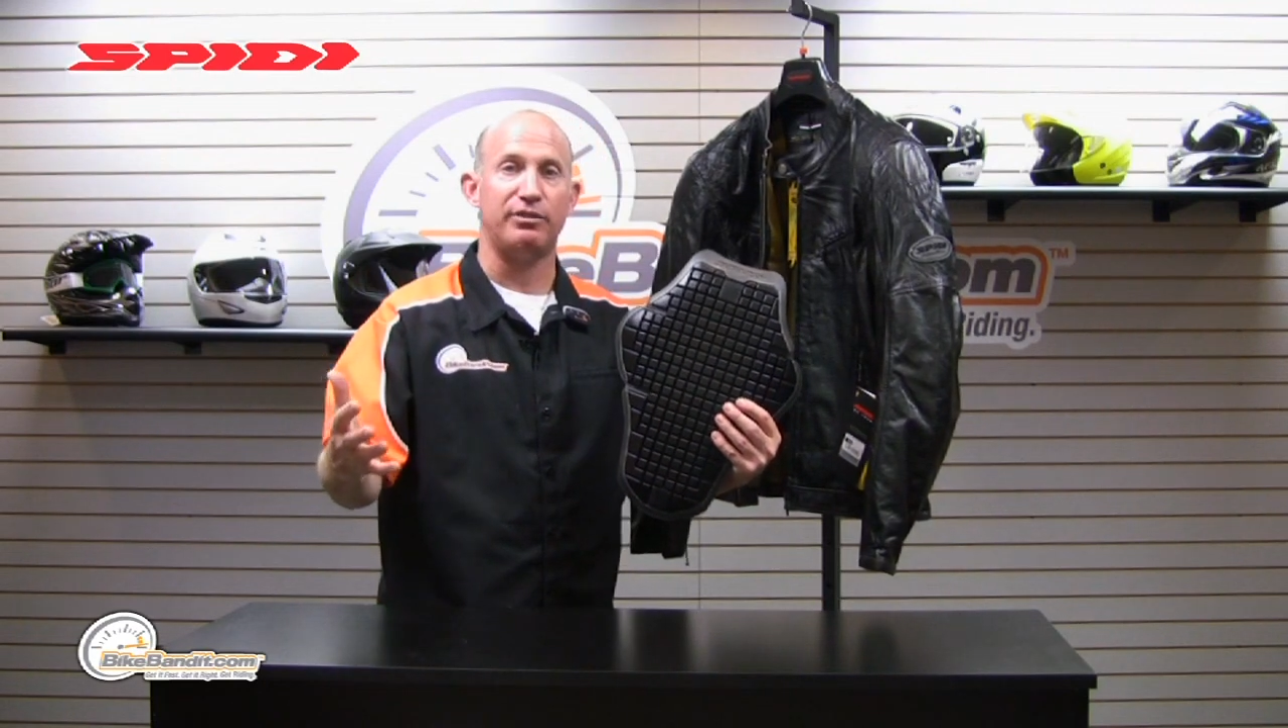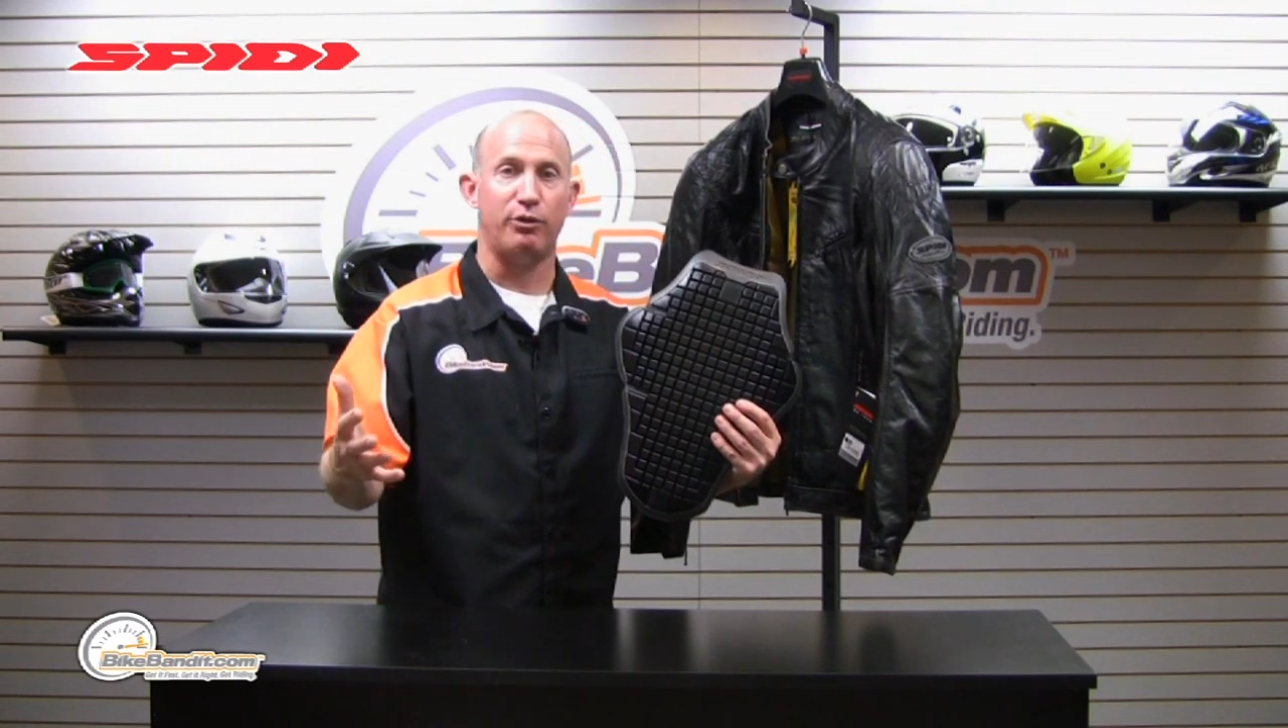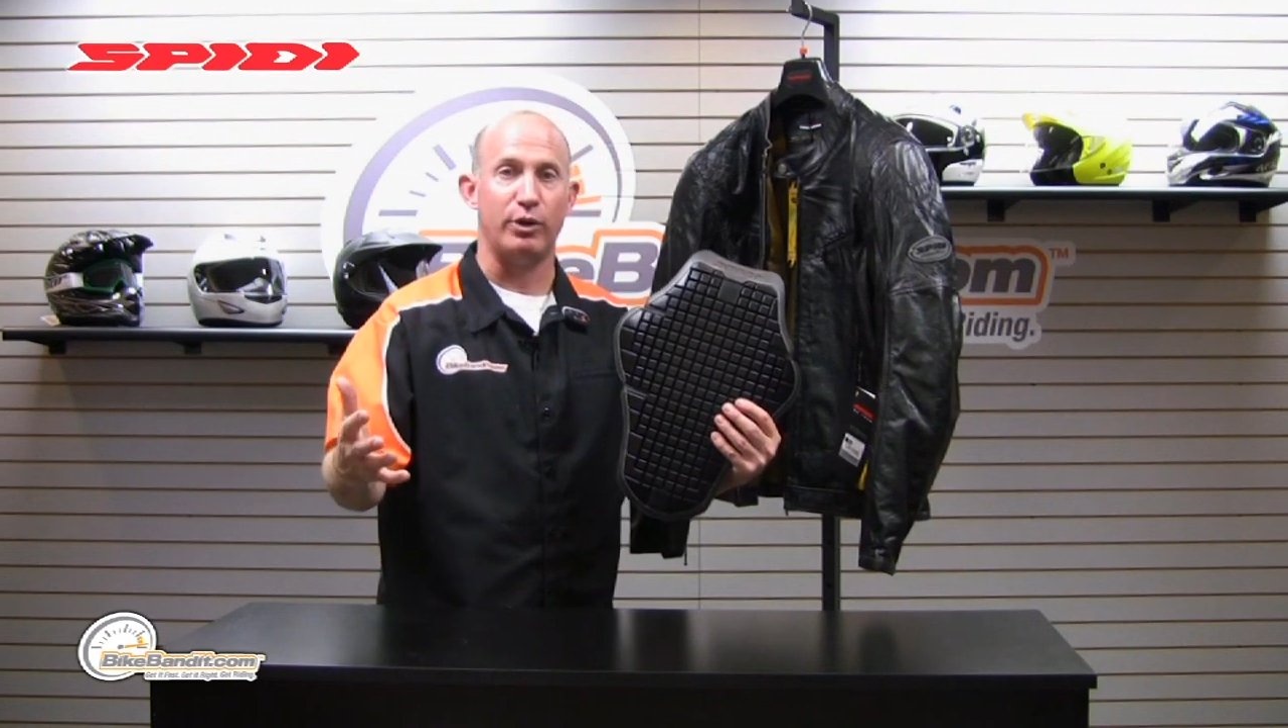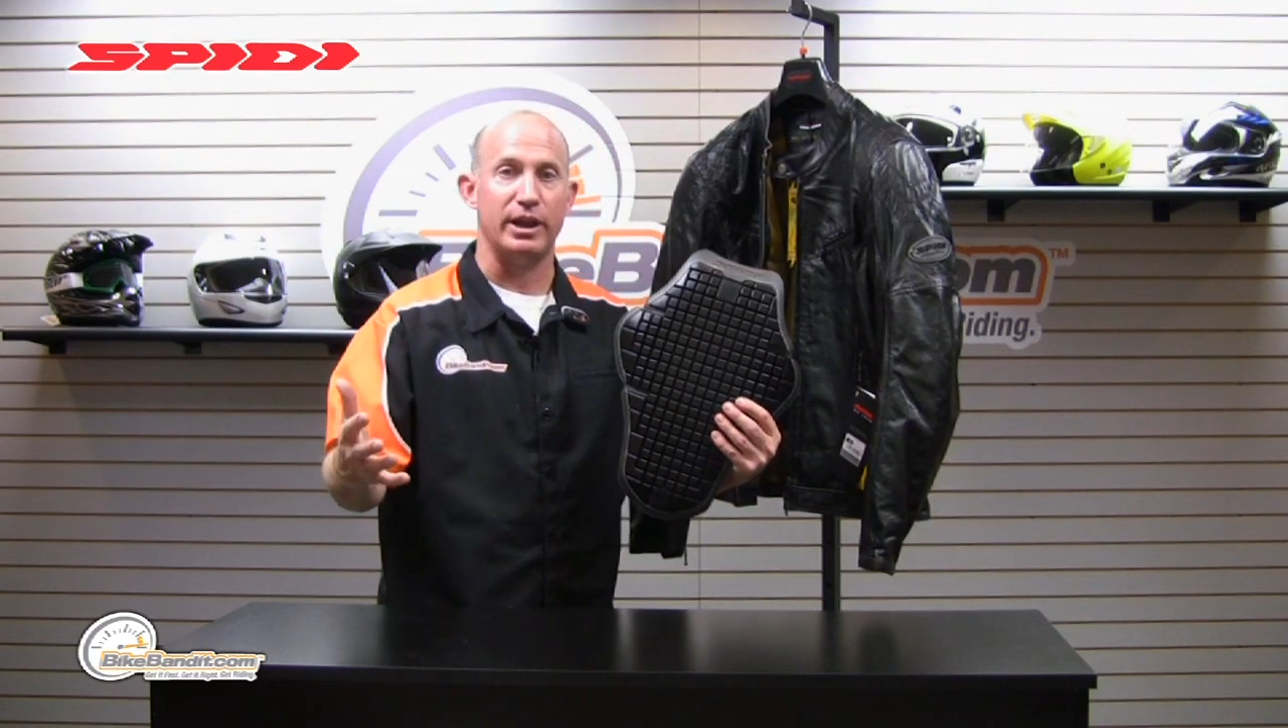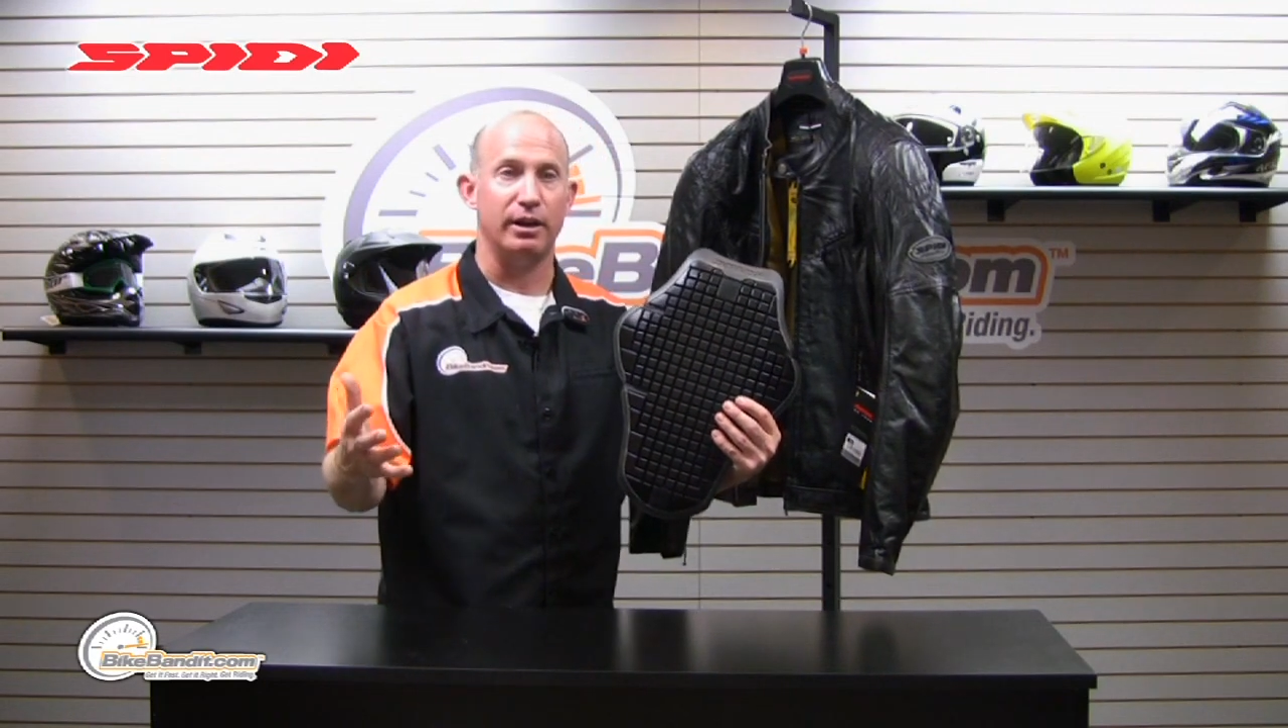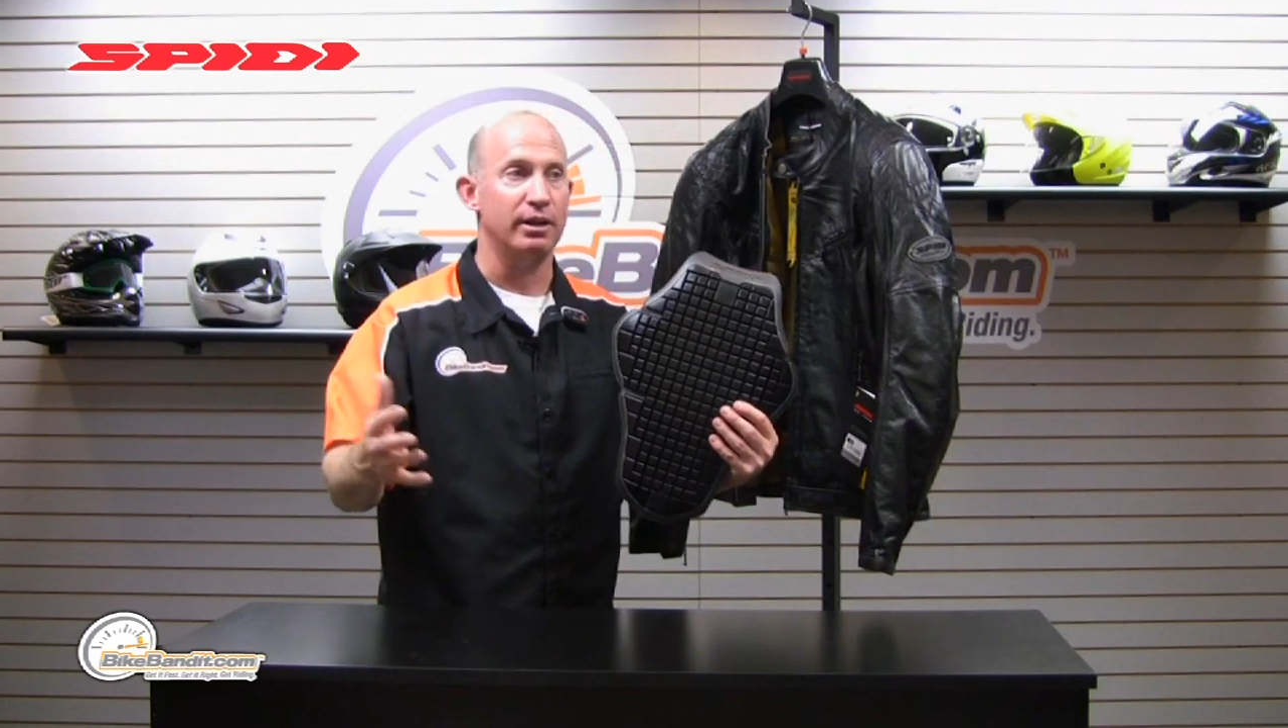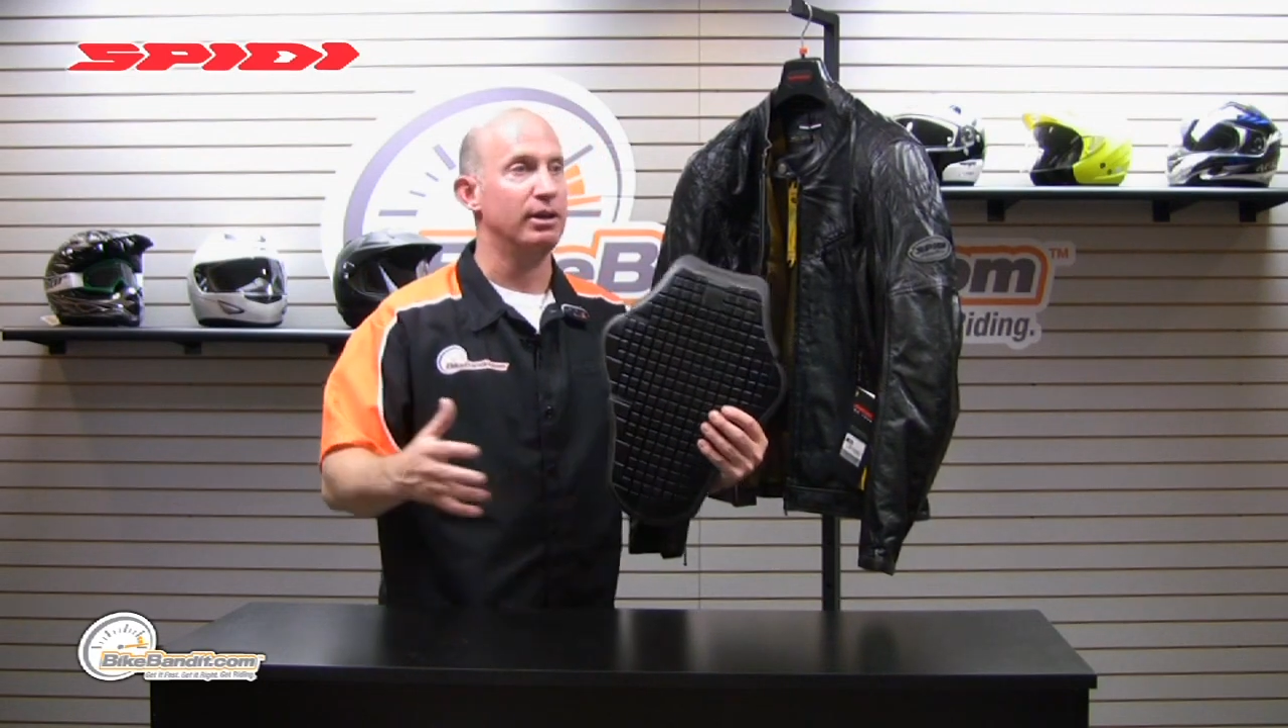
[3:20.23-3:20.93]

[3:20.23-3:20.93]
for you.